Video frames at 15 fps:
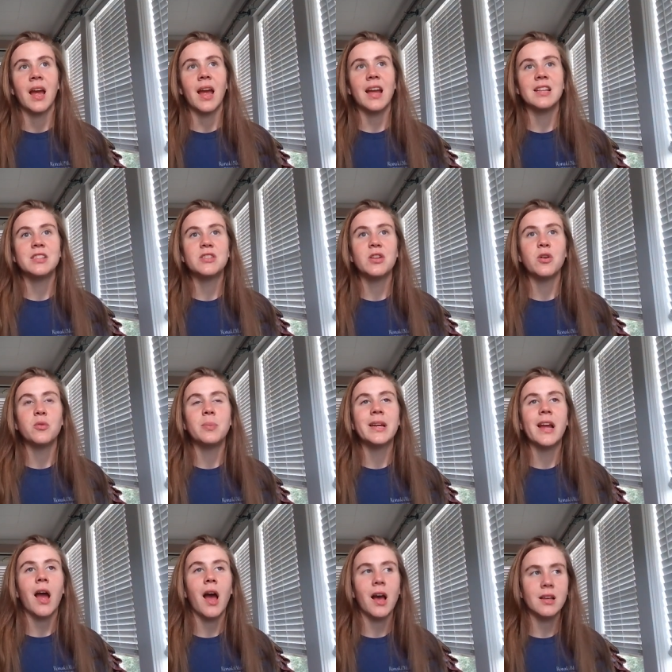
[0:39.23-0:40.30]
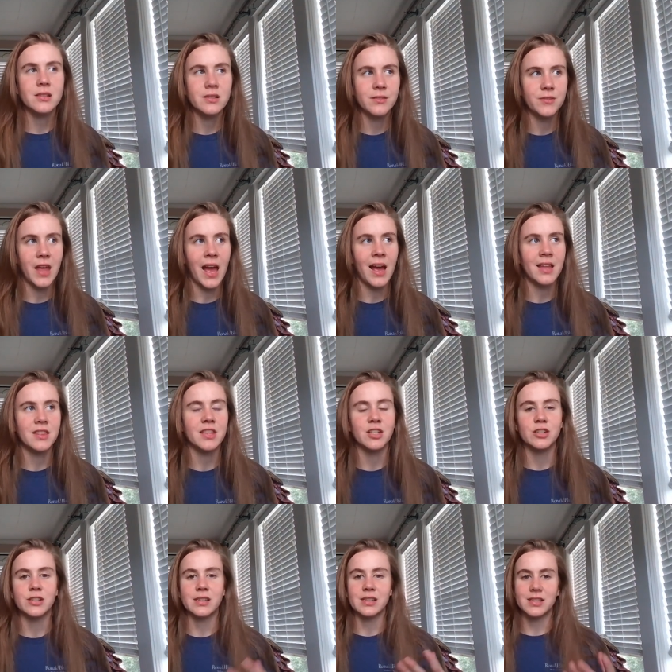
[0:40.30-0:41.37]
And so, because of that,
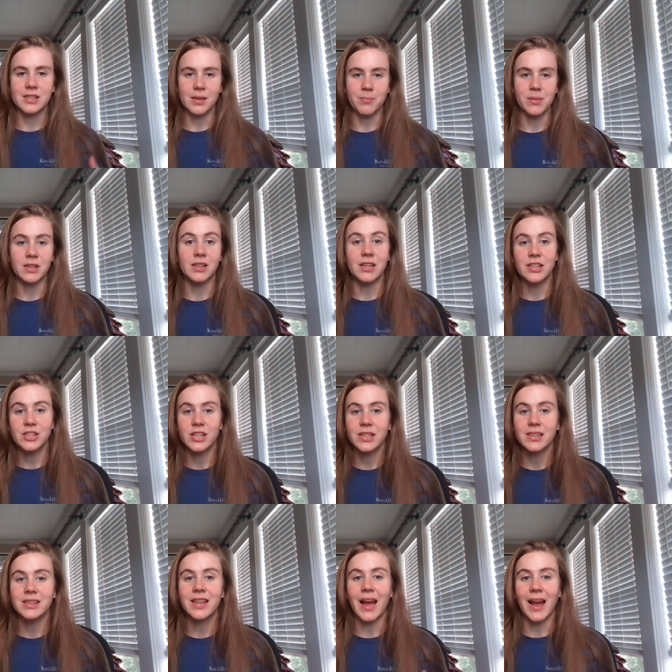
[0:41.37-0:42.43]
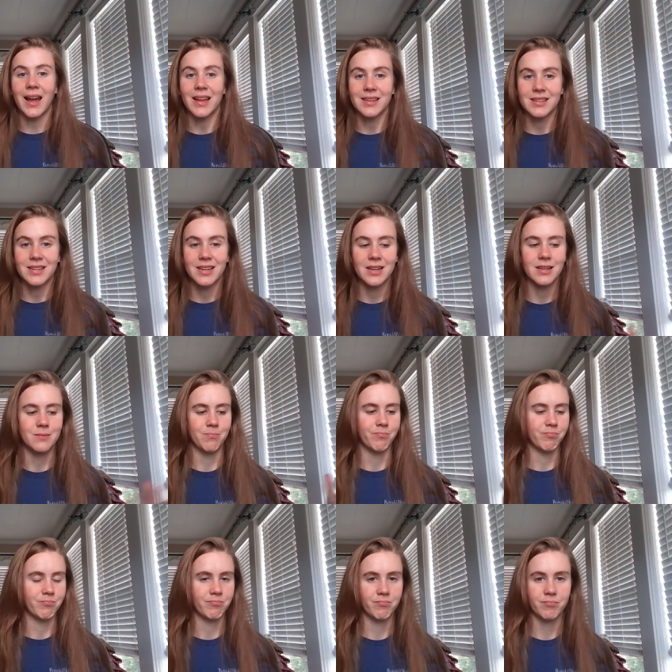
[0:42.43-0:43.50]
there's this stipulation that
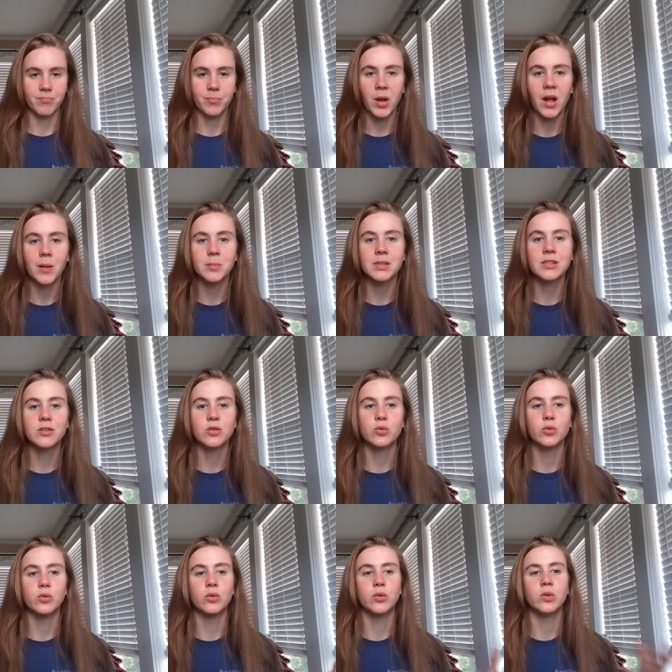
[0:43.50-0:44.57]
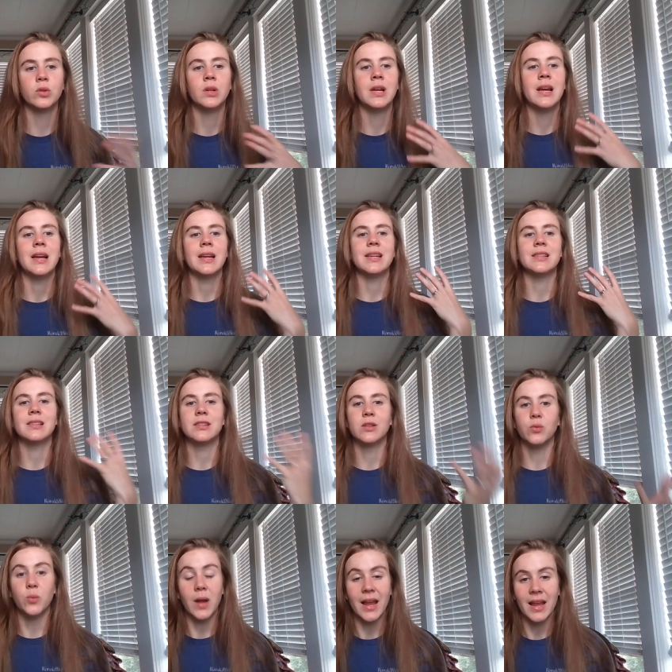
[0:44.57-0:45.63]
public school is the
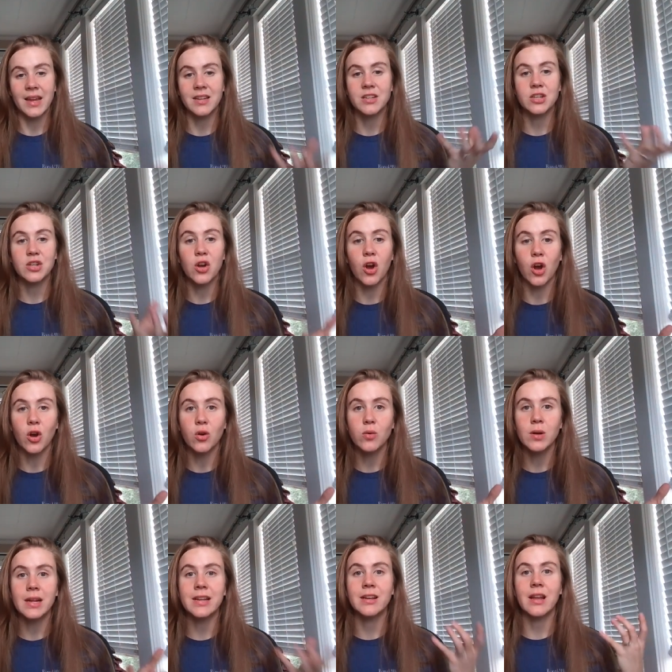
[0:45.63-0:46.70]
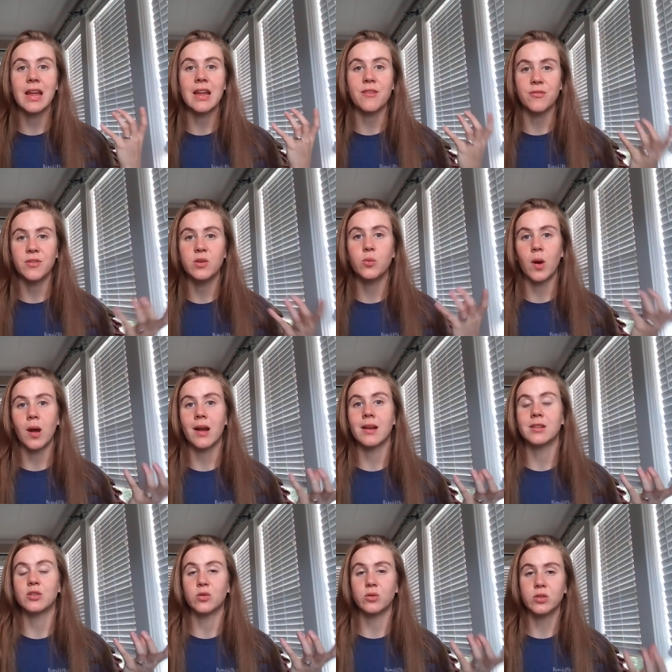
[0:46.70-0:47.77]
way to go, and if you
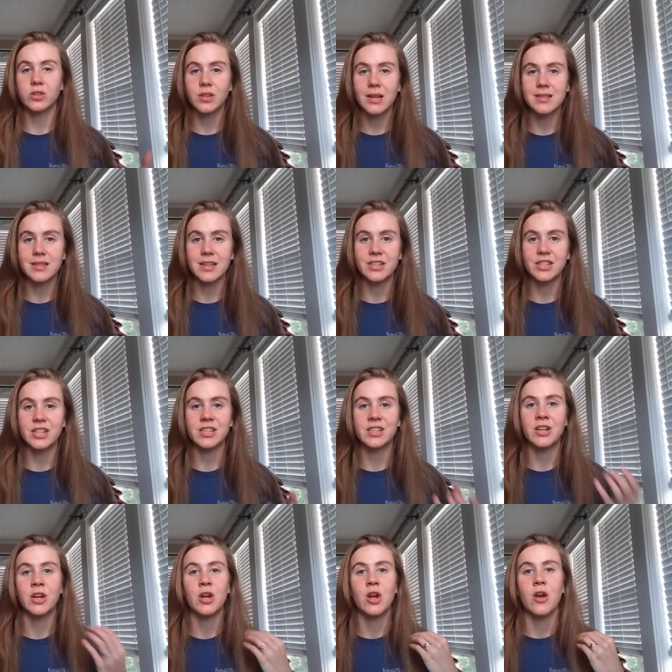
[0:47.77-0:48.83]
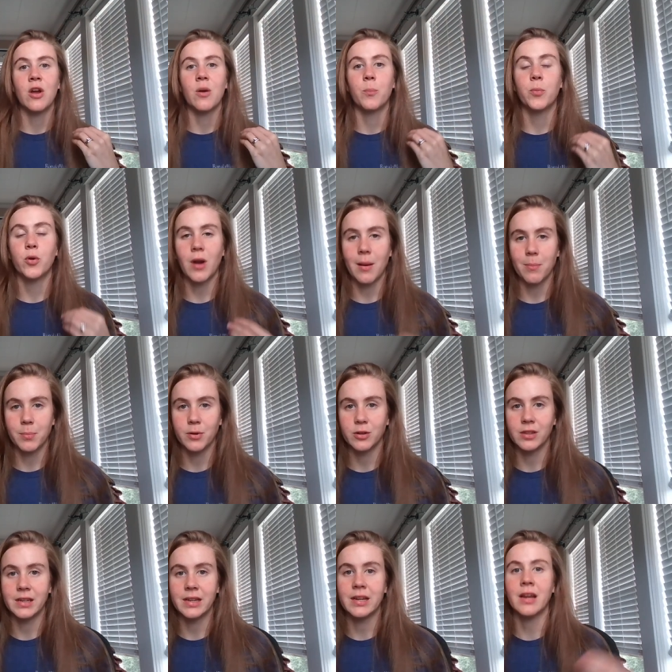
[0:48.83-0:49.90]
want socialization
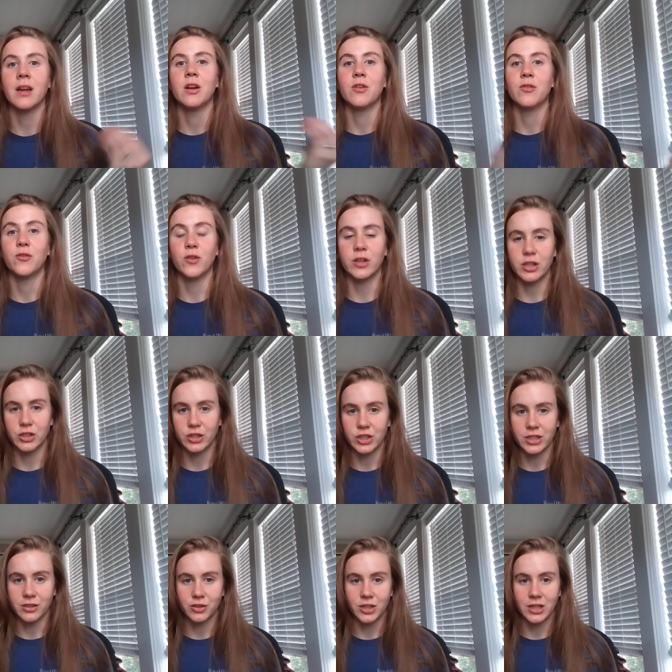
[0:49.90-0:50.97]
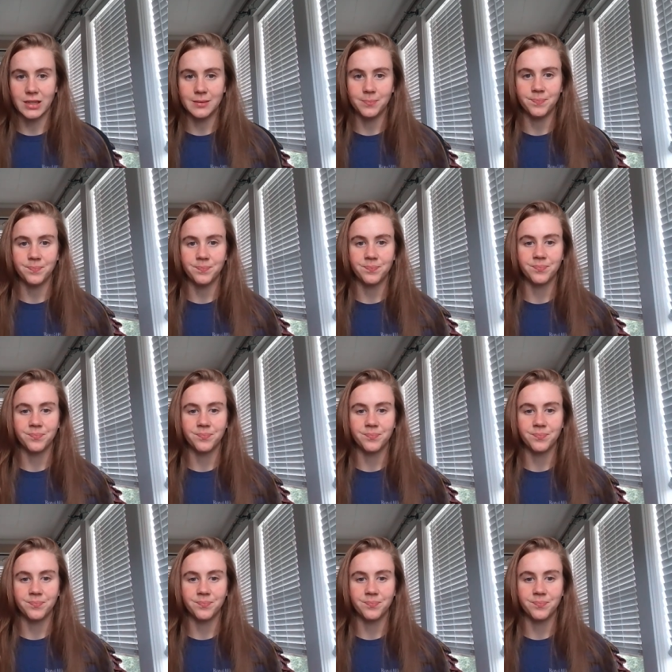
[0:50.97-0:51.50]
properly for your children.